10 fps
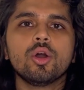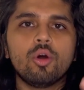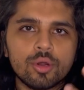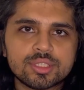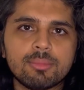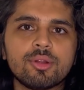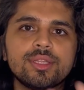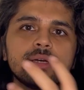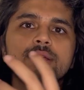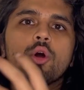or some of
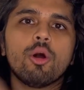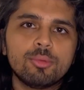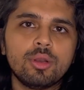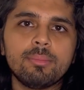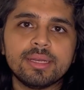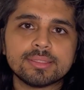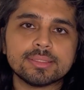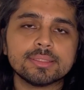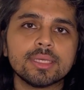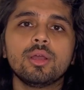the other hormonal
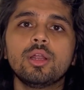medicines.